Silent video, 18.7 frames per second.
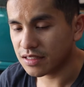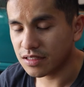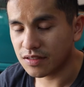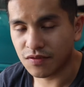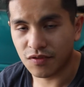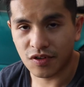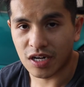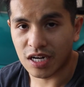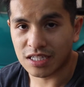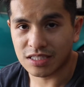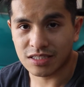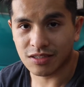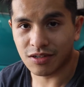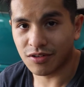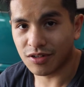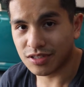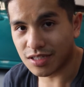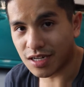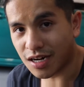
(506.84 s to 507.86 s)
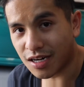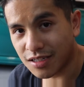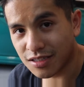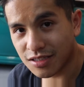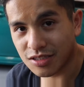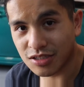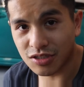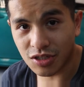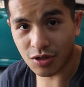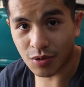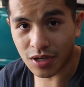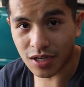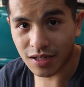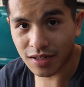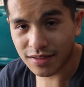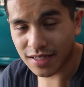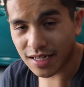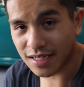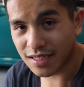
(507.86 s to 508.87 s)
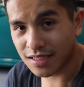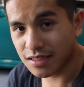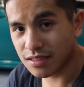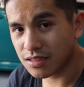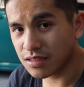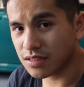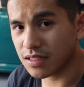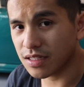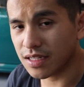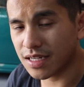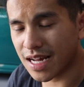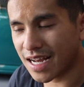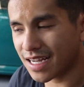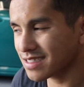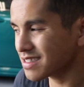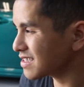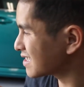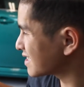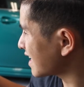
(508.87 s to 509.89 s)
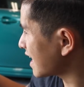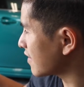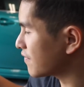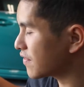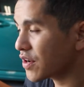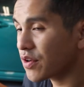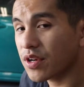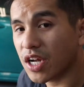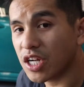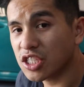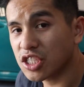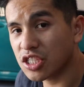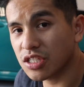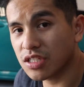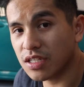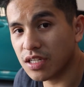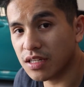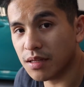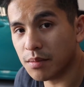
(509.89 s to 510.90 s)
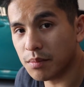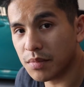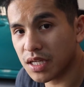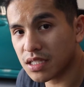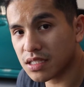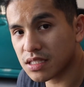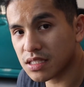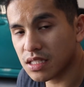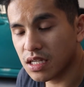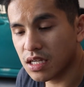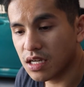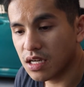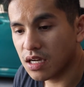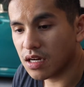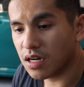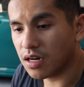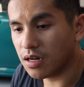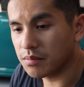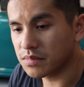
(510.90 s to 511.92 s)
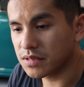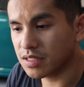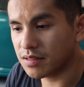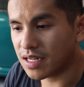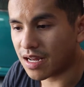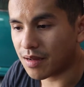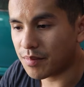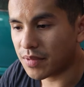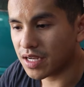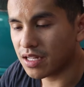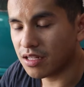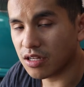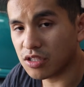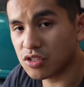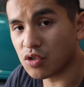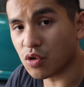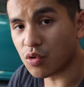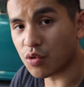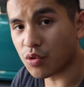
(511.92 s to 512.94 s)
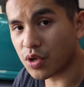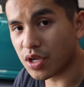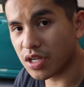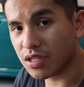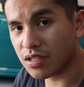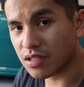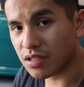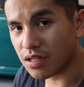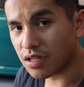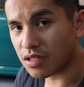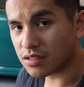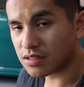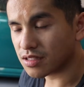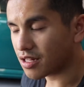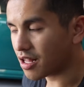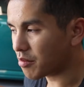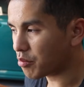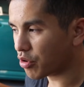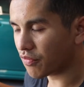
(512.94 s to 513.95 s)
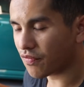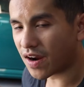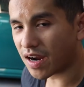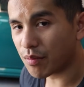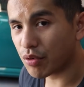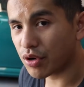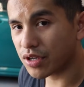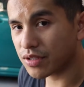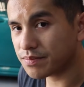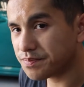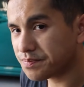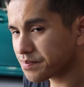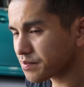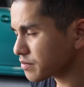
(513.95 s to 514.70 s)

If you guys are into Hondas, you know what color that is. It has slight variation in the mix to not make it look so green. It's a lot more vibrant.